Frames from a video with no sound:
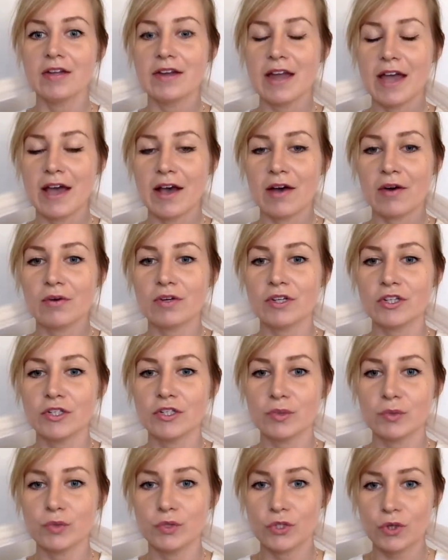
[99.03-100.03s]
Now,
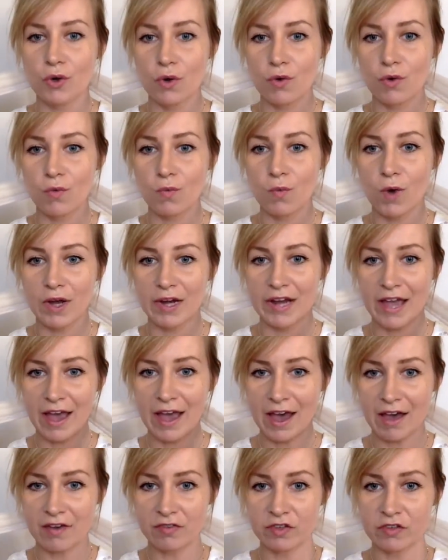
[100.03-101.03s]
you don't want to
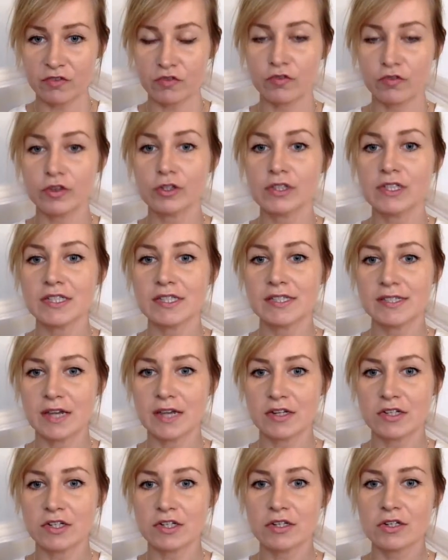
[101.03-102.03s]
have it fully
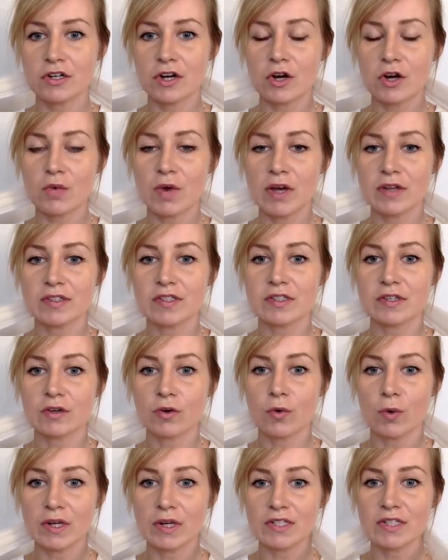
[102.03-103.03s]
centered or else you're
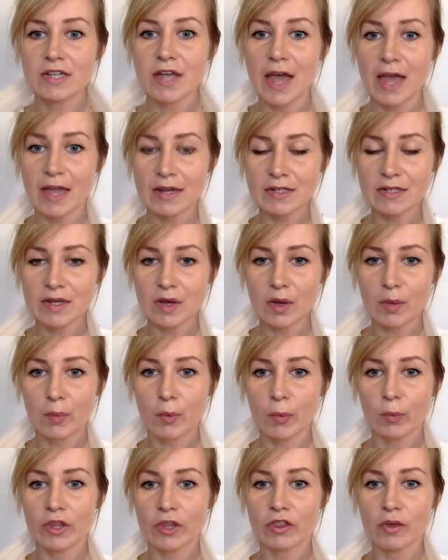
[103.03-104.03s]
going to end up
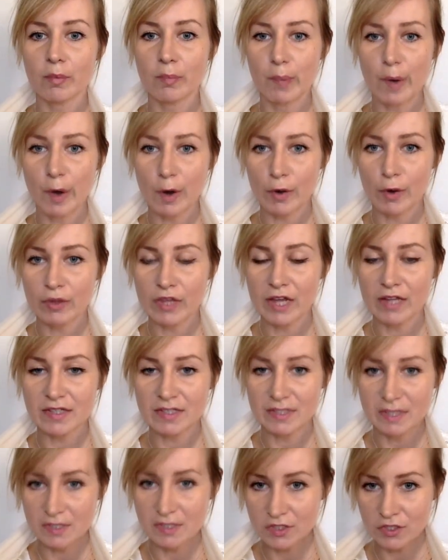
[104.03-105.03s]
with a bow that
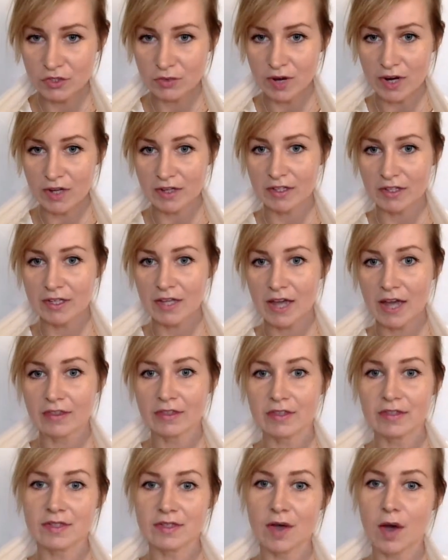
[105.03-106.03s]
sits directly at
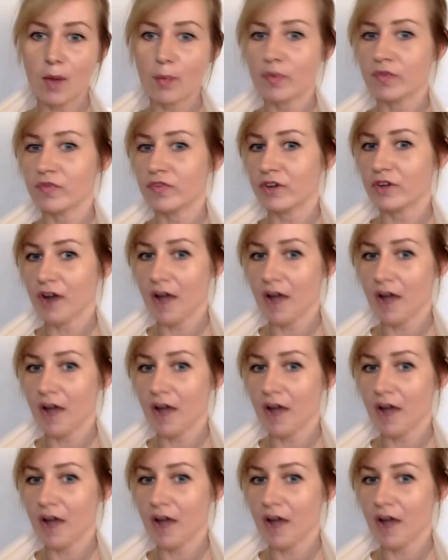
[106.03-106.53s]
the top of your